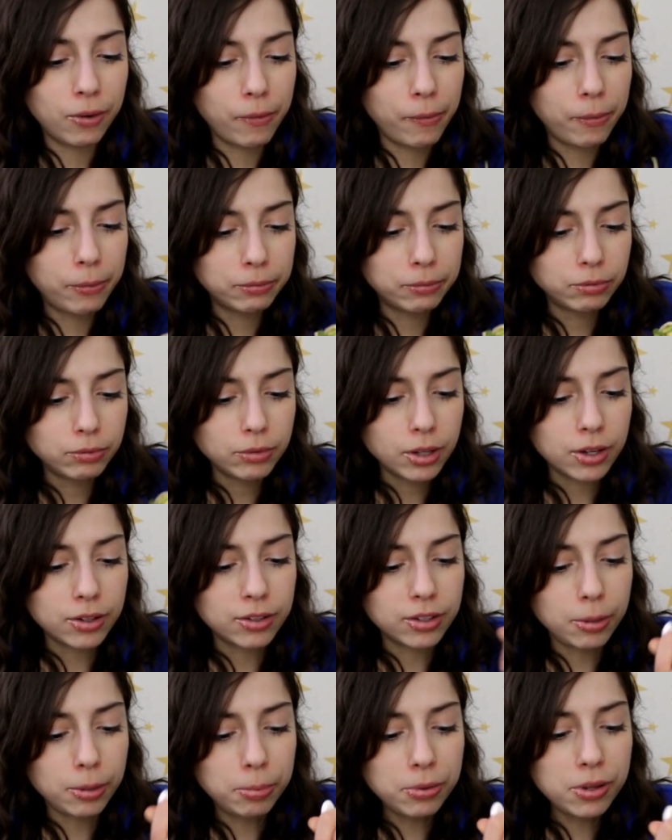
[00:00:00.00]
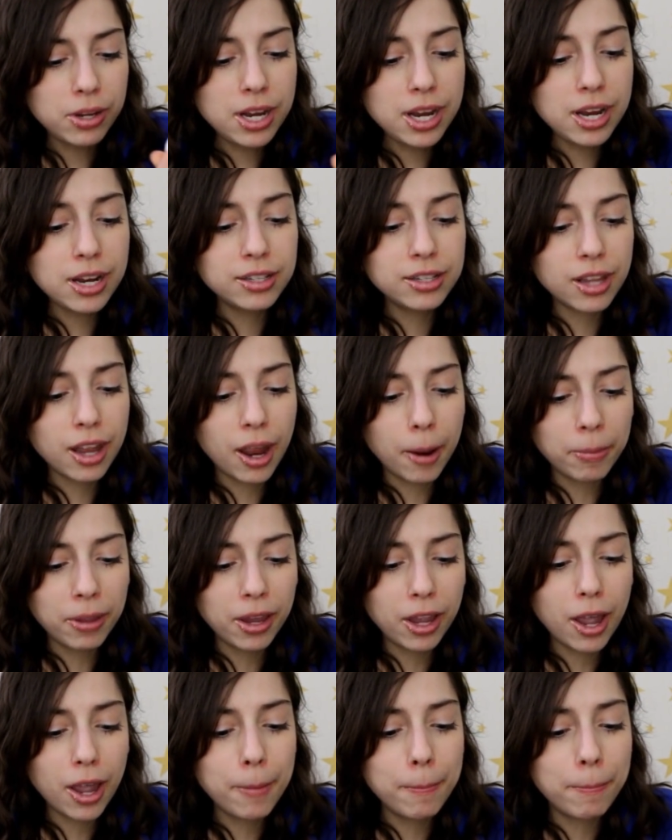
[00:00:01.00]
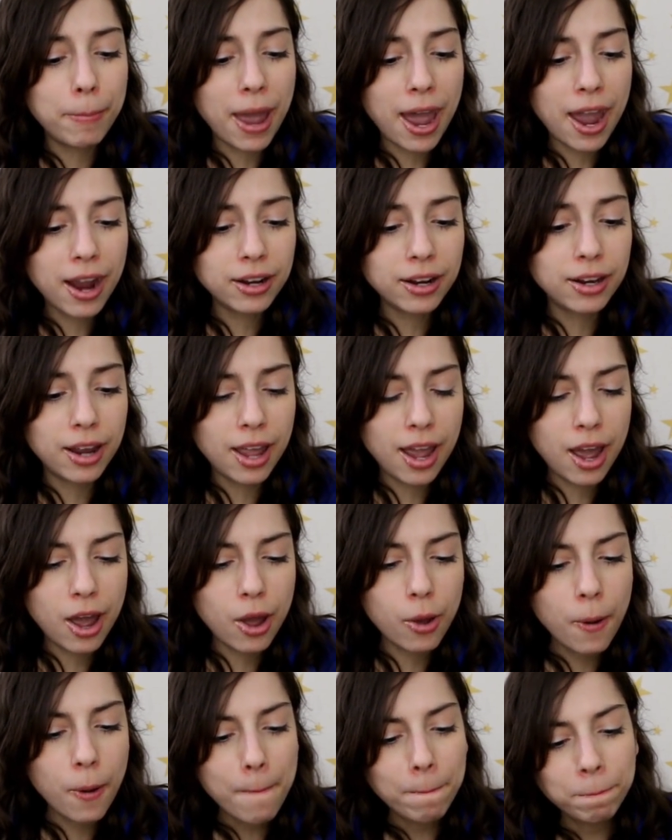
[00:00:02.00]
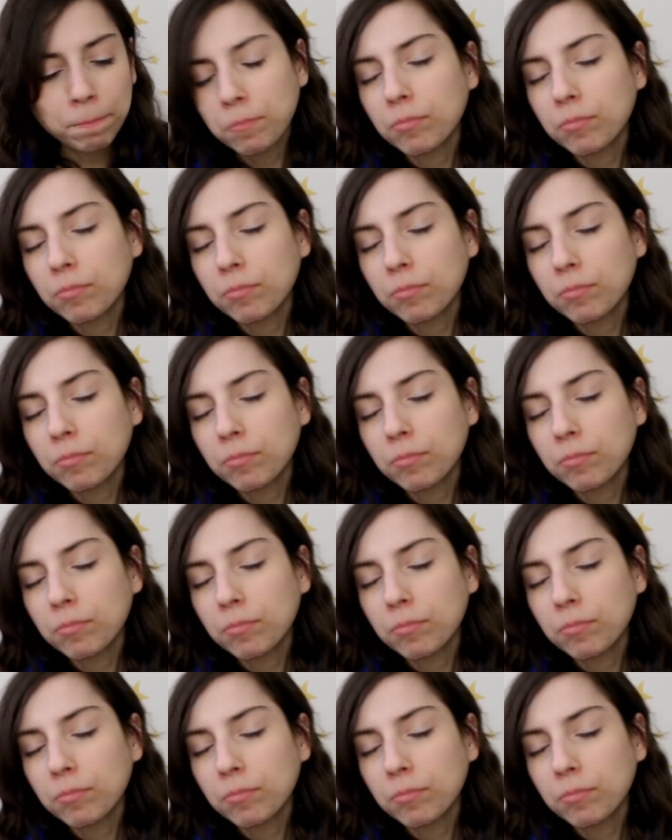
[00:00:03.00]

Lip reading: I was like, please, I'm like, I'm back now.